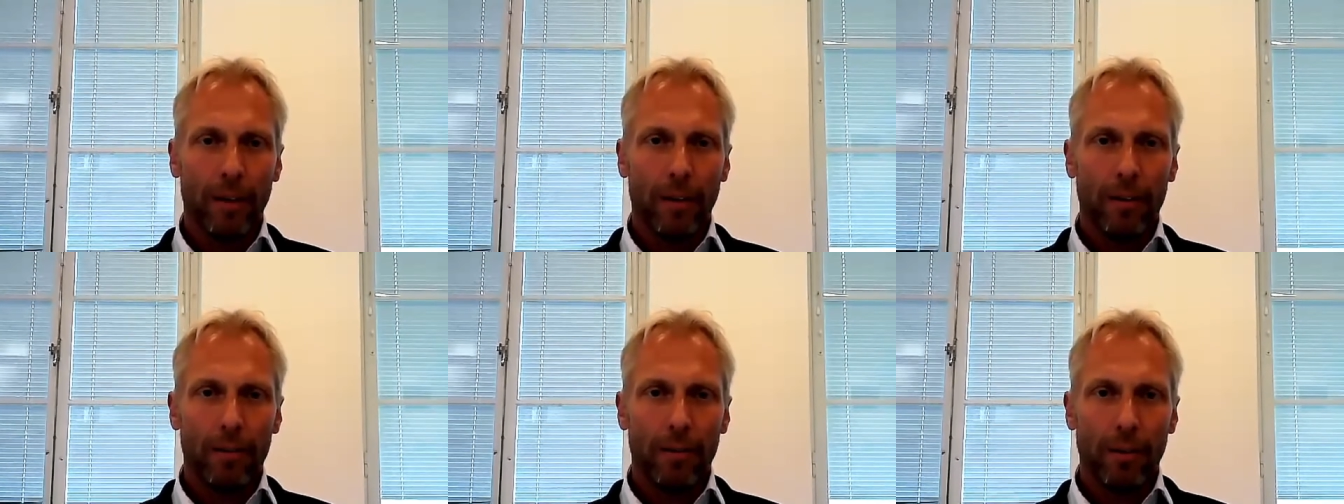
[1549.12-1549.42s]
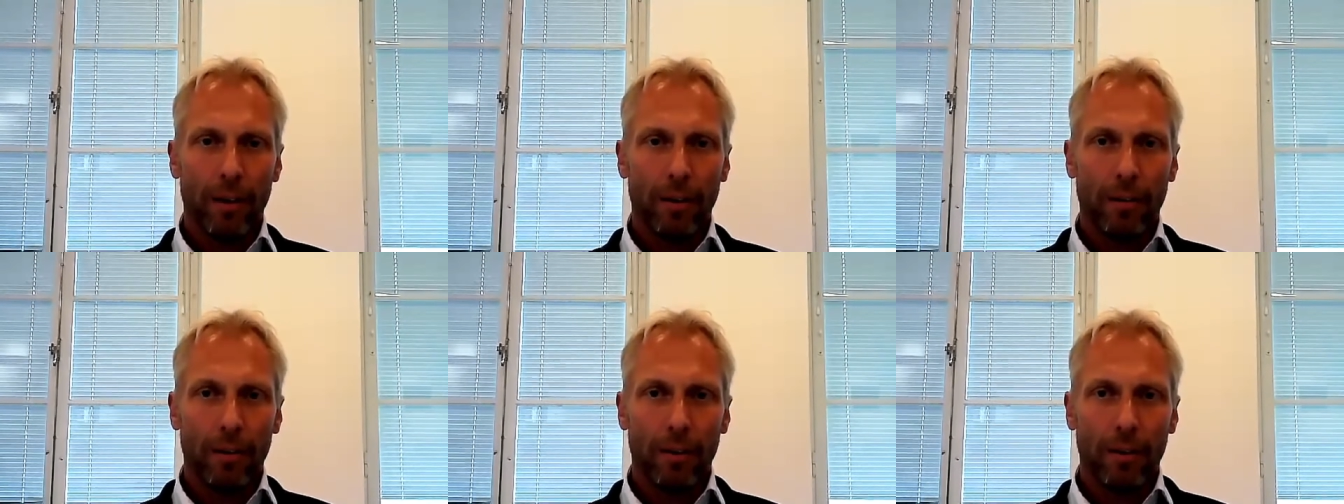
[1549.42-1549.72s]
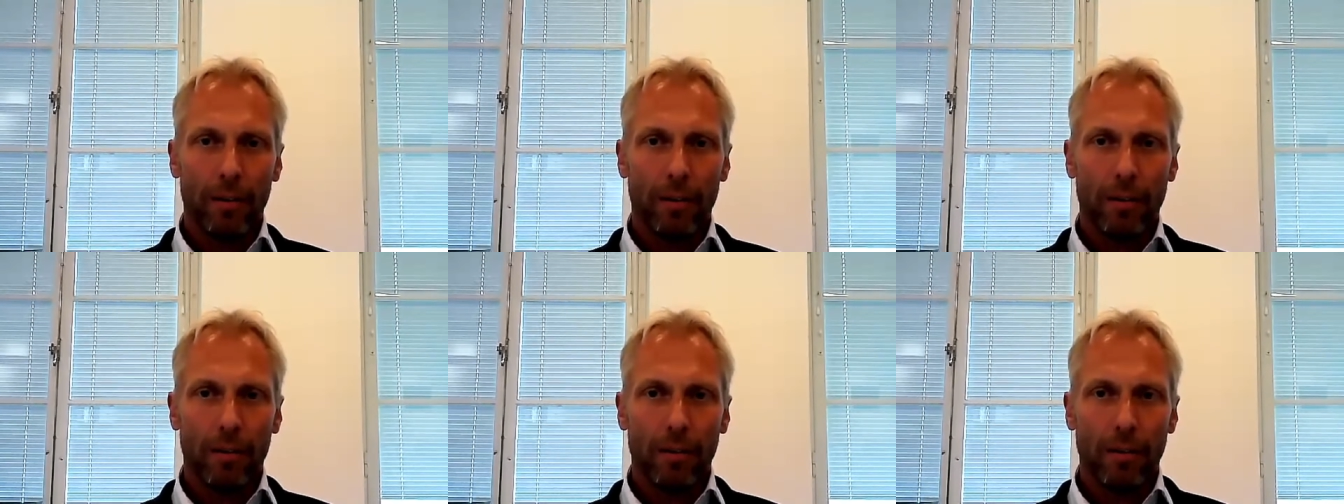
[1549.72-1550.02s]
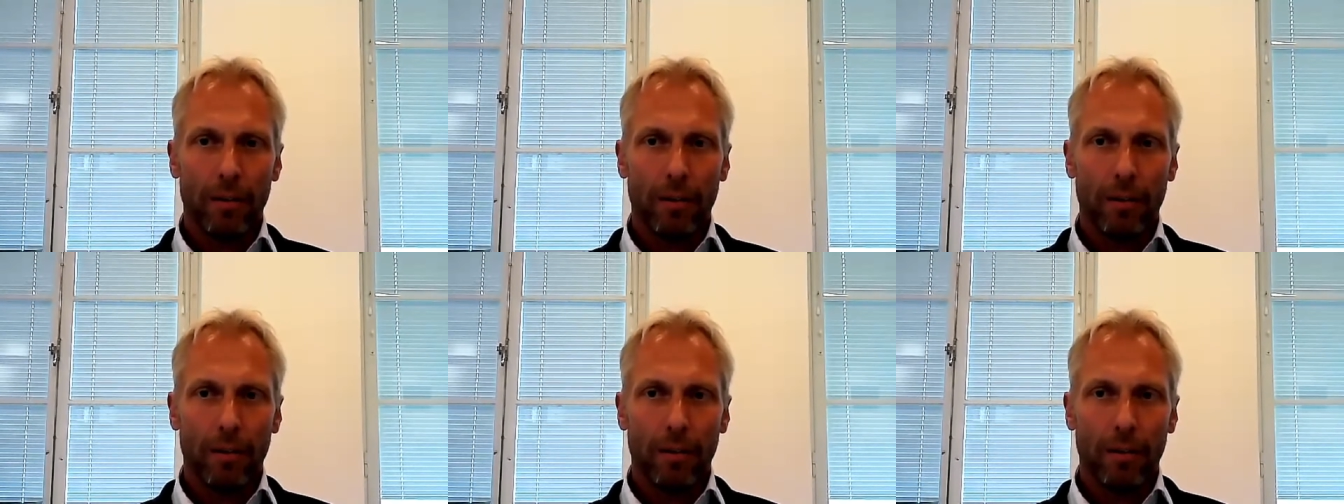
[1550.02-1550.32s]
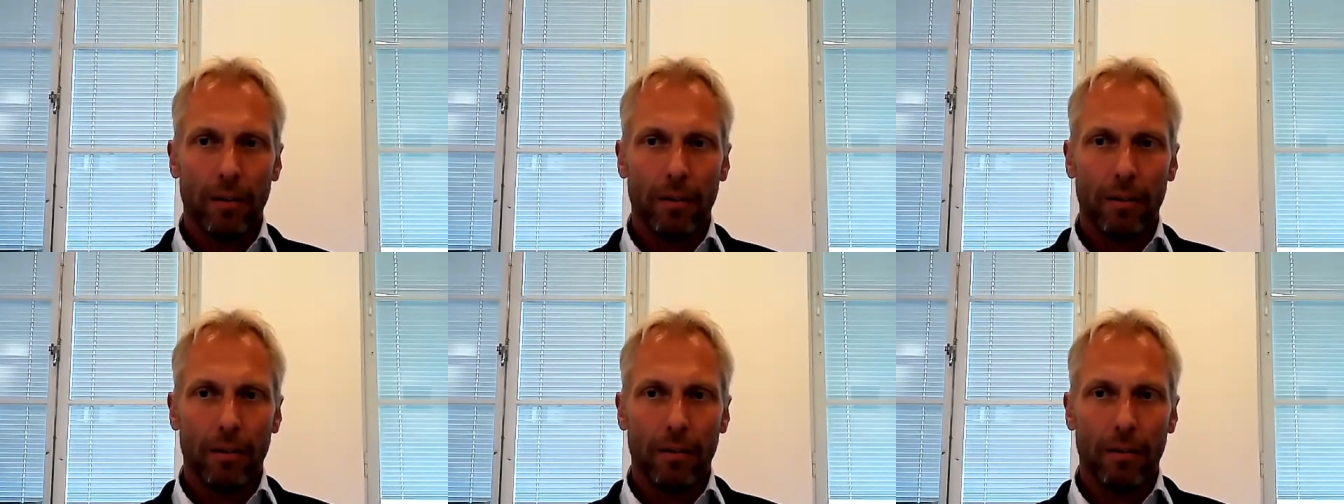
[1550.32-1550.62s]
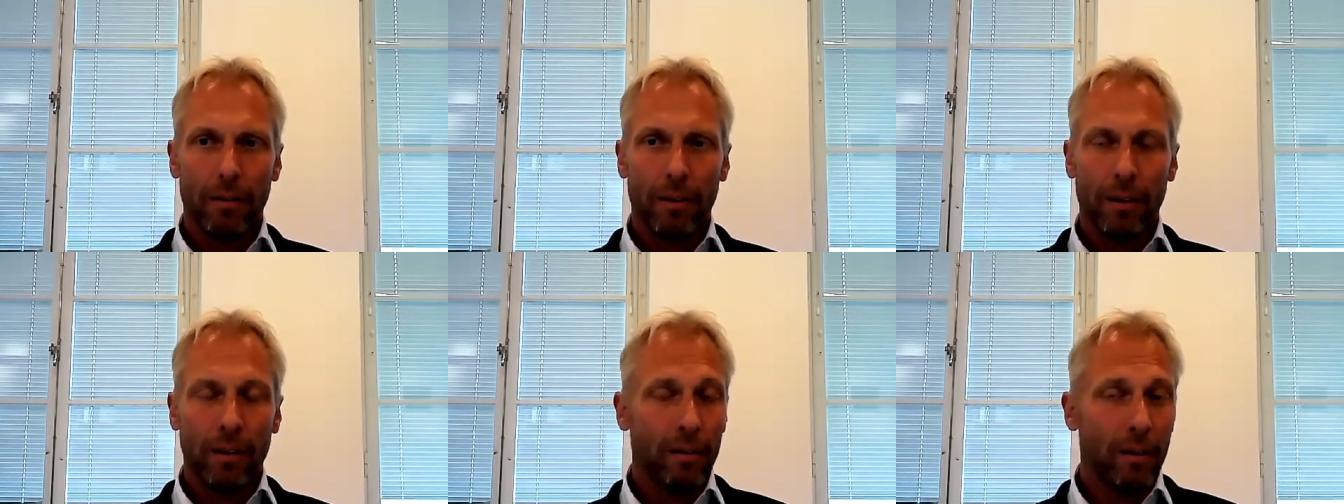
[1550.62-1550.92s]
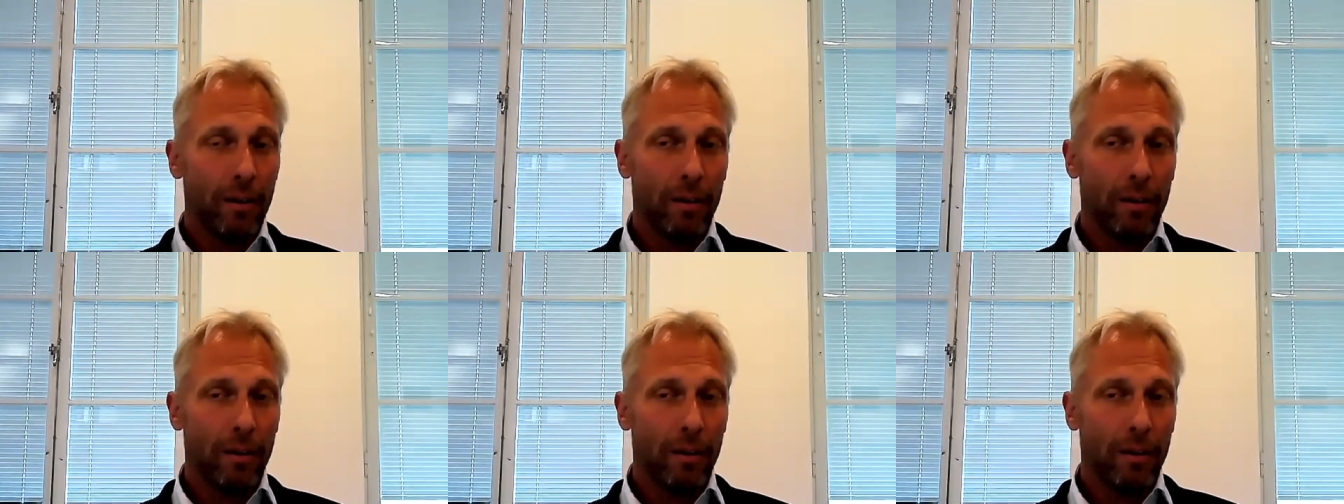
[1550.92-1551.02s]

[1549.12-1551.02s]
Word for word: So I think it's uh, it,